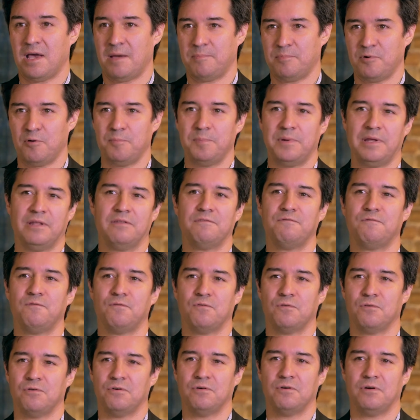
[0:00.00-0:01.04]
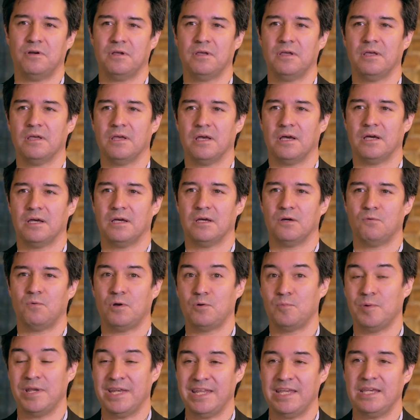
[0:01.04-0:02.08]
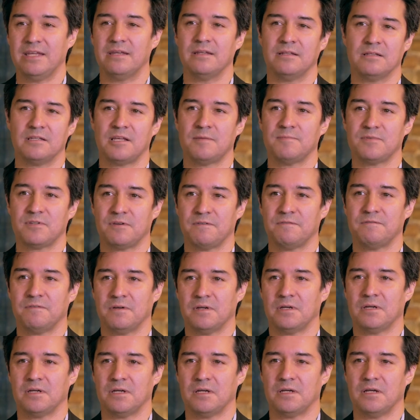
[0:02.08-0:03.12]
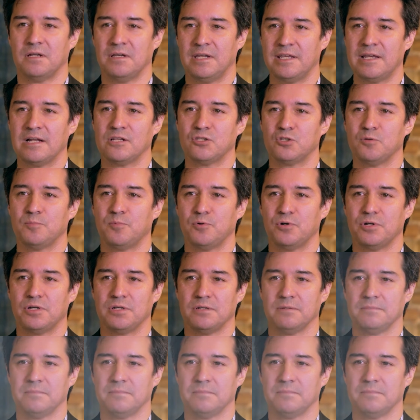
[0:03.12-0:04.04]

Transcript: appropriate for what we need in terms of legal support.